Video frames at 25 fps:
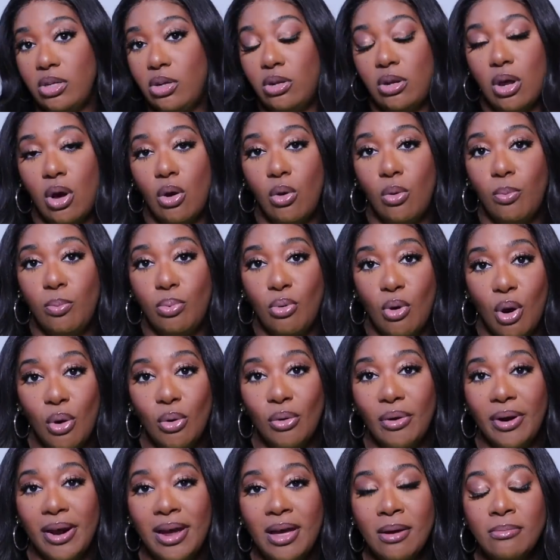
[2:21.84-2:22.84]
you know
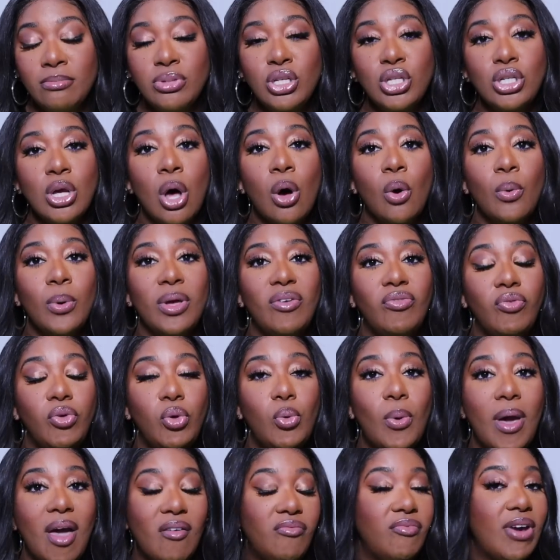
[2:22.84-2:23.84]
program so if
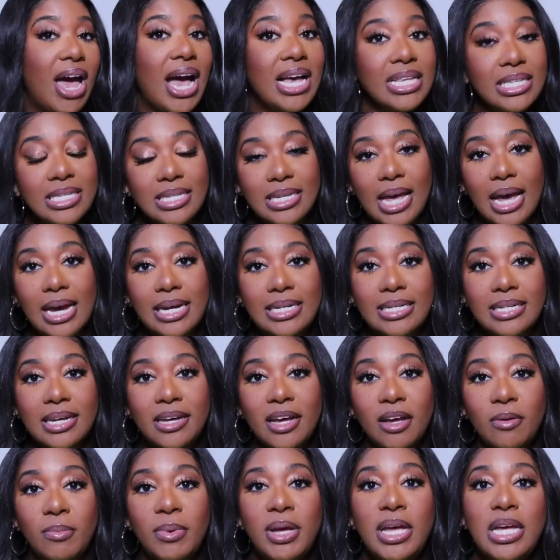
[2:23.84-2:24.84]
you have not signed
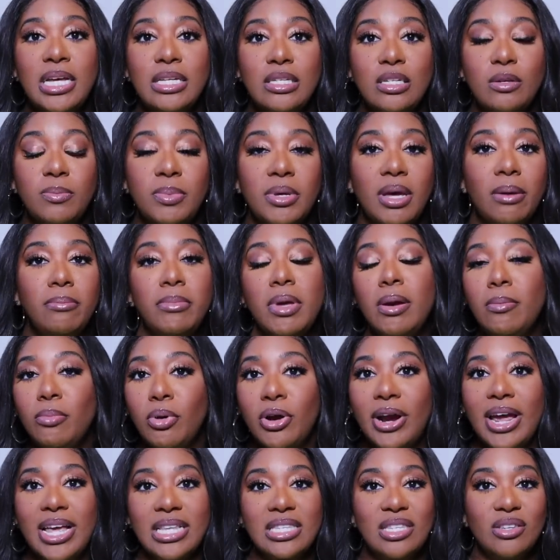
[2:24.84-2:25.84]
up to be a
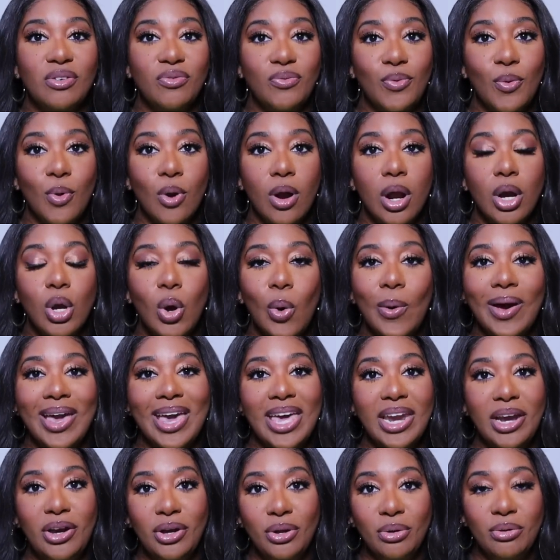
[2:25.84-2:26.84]
member at sephora go
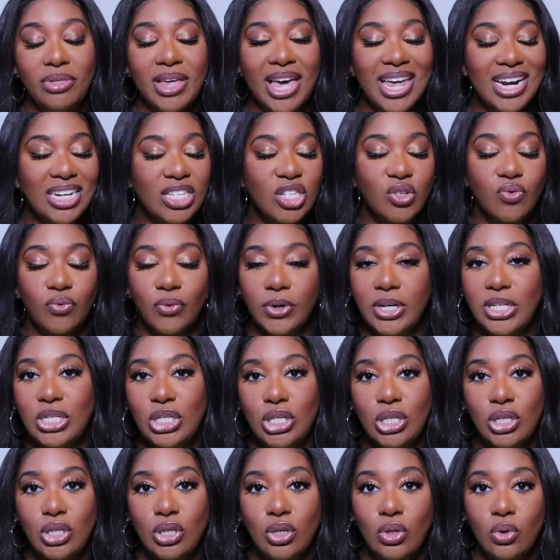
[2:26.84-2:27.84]
ahead and do that it's free
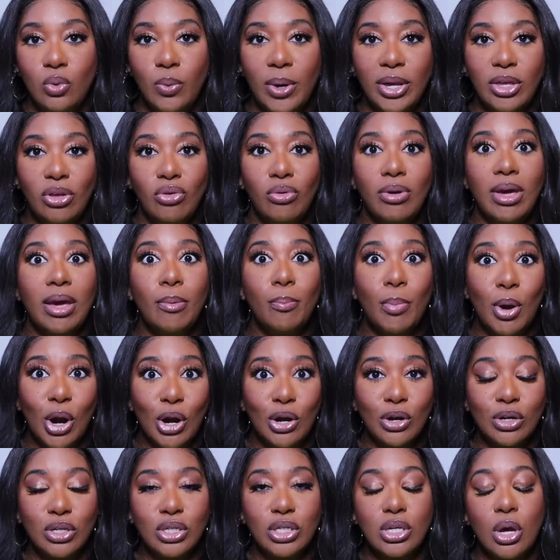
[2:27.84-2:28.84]
to you and you get
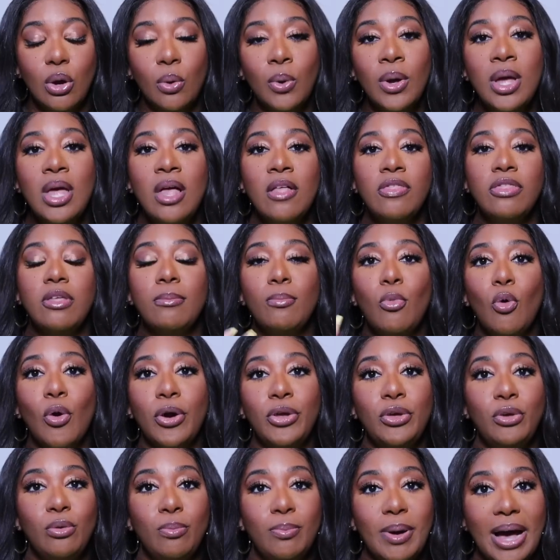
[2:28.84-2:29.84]
perks so the more
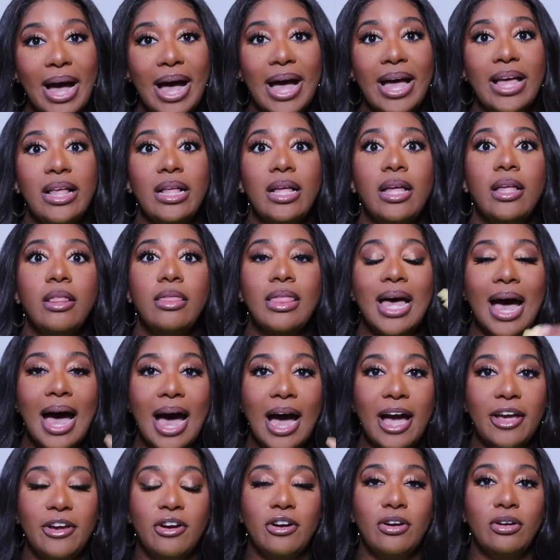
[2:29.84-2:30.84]
you buy the
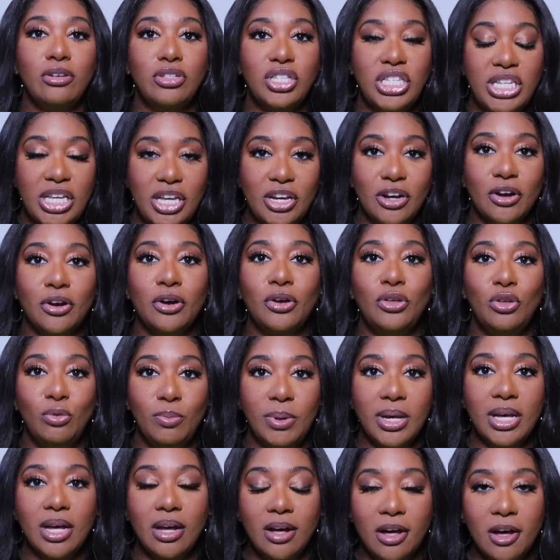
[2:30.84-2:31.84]
higher tier you
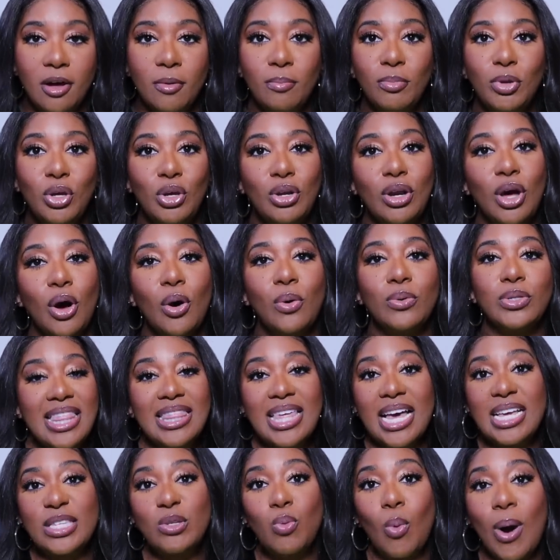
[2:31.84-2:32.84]
become you know and
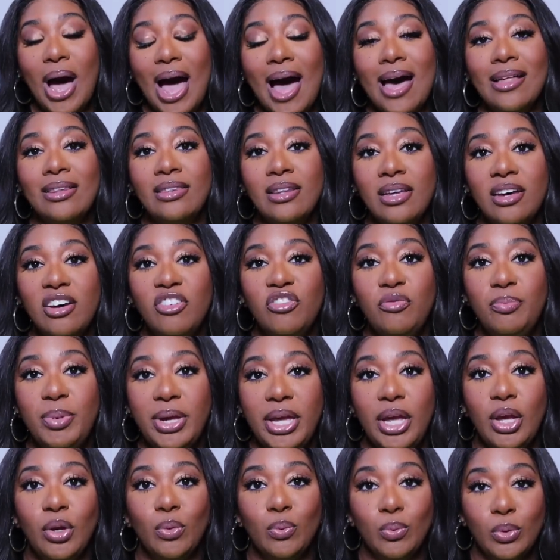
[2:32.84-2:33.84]
that's why i love
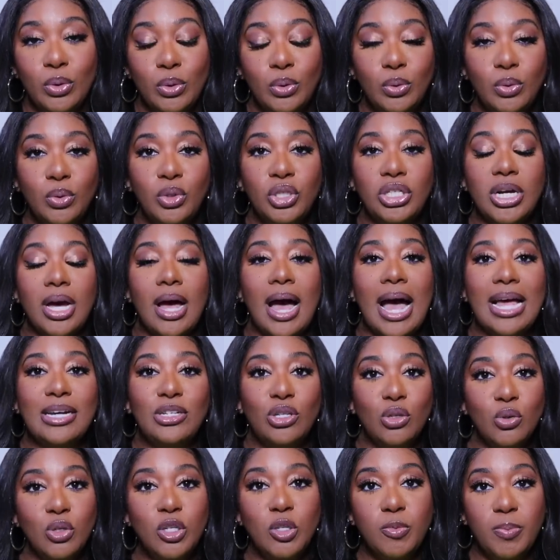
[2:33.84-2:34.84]
being rouge i
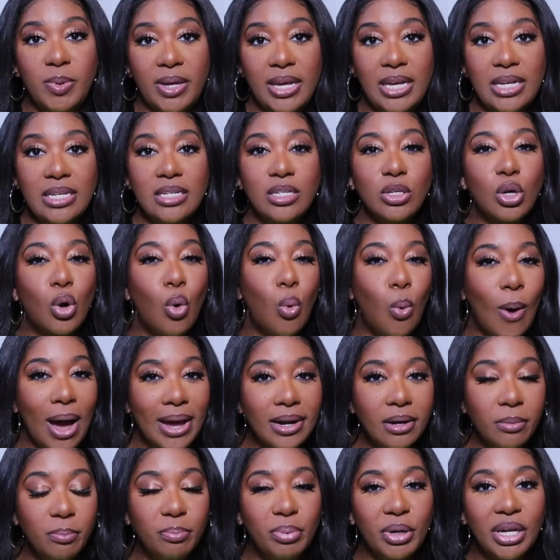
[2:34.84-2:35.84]
do spend
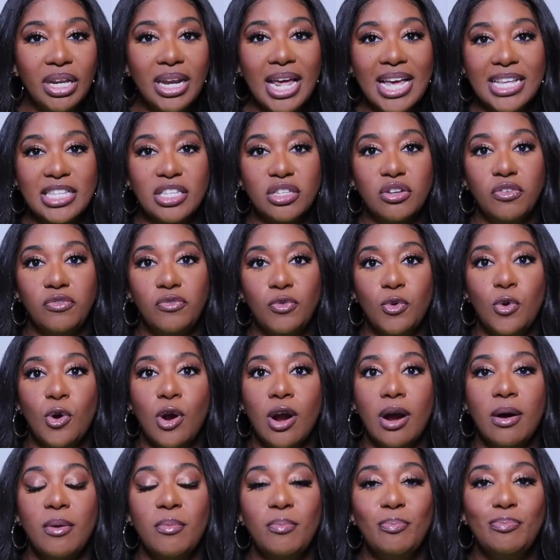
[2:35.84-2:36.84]
quite a bit at
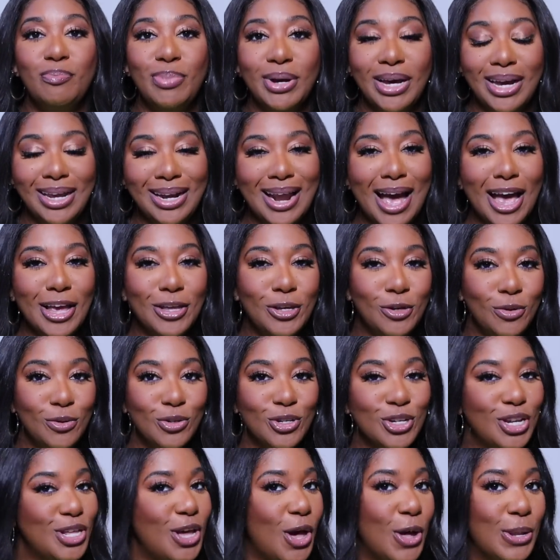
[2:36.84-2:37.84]
sephora but i
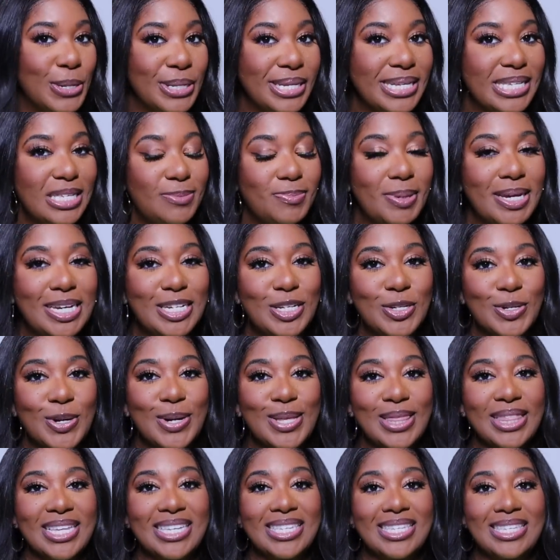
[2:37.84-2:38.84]
usually only spend
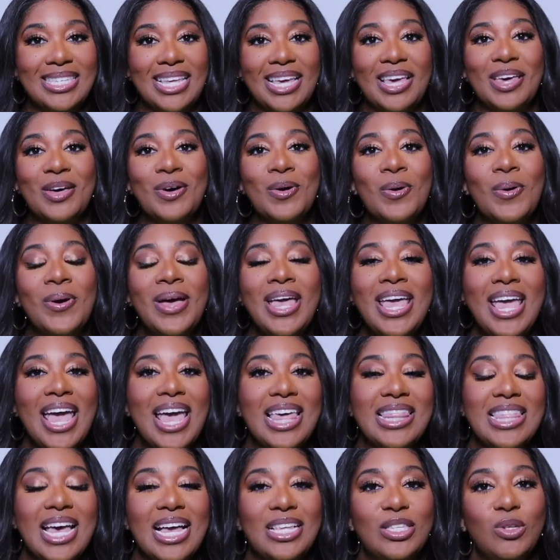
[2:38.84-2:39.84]
during the sale
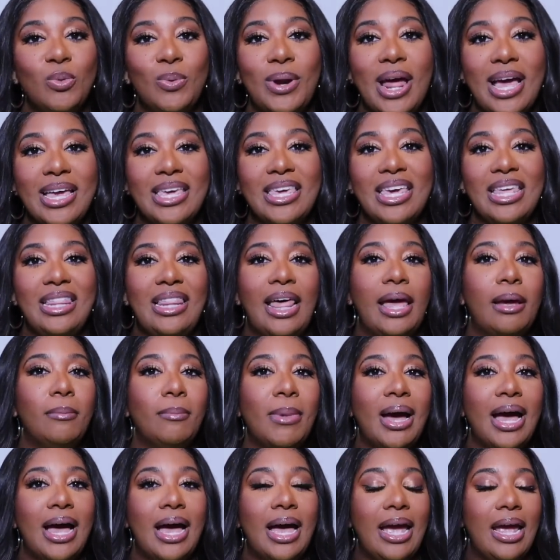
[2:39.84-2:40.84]
and that's when i get like
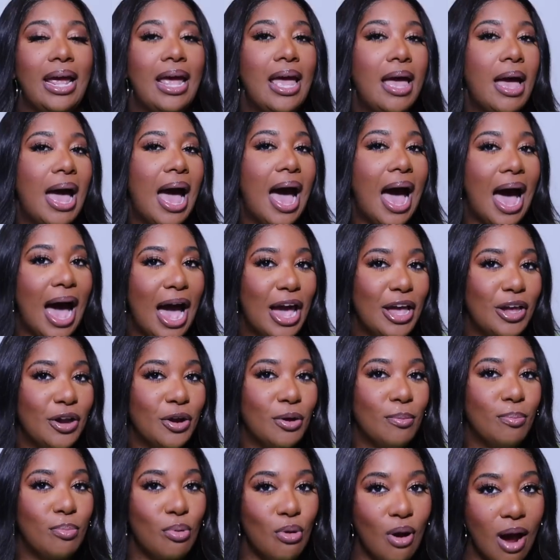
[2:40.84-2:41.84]
my
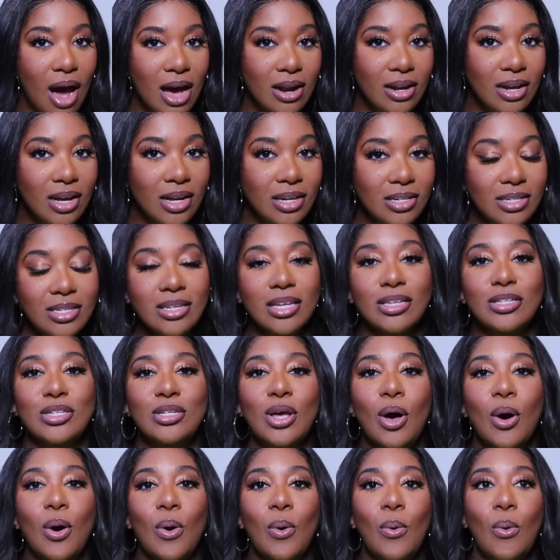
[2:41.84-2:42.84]
higher products
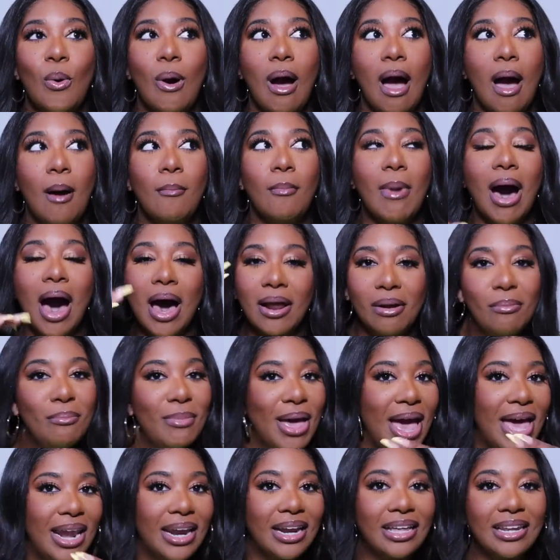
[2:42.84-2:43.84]
so i'm
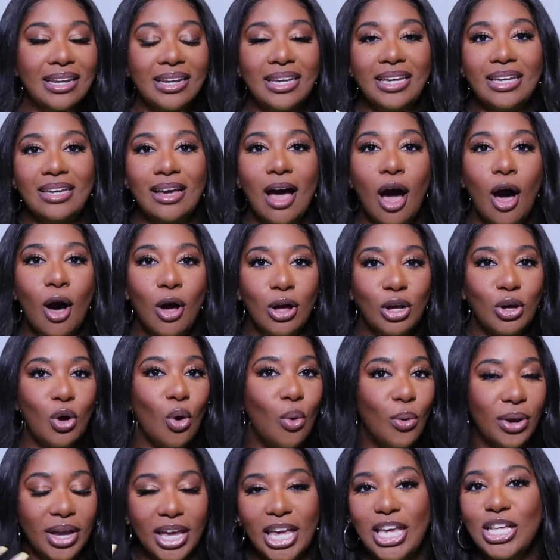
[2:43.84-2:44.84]
automatically uh,
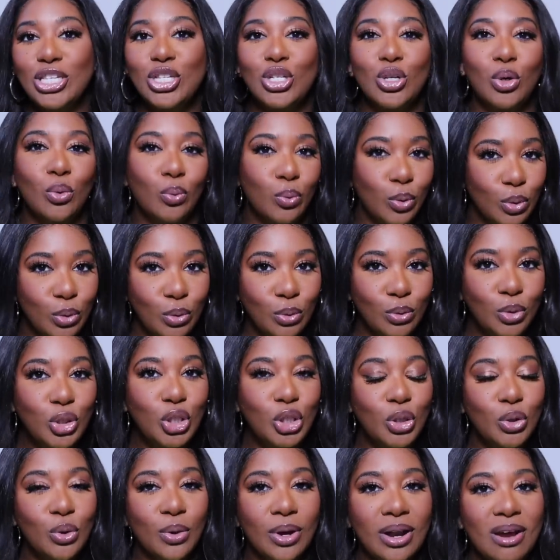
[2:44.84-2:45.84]
going into rouge
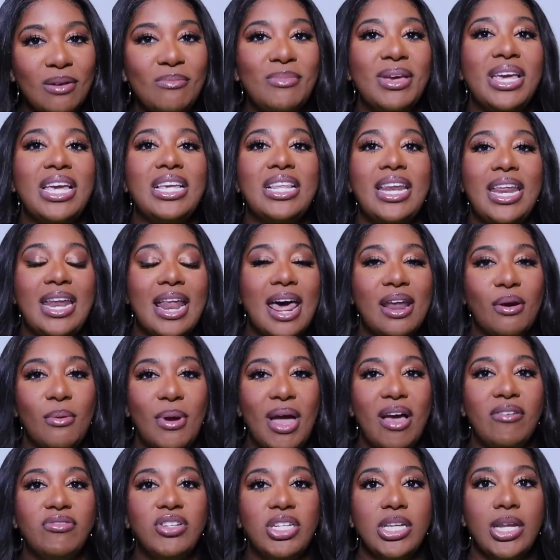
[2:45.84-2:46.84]
you know what i mean and i don't
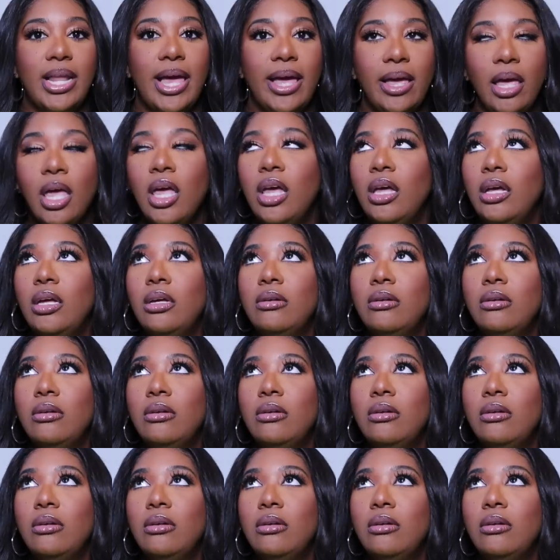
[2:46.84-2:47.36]
have to like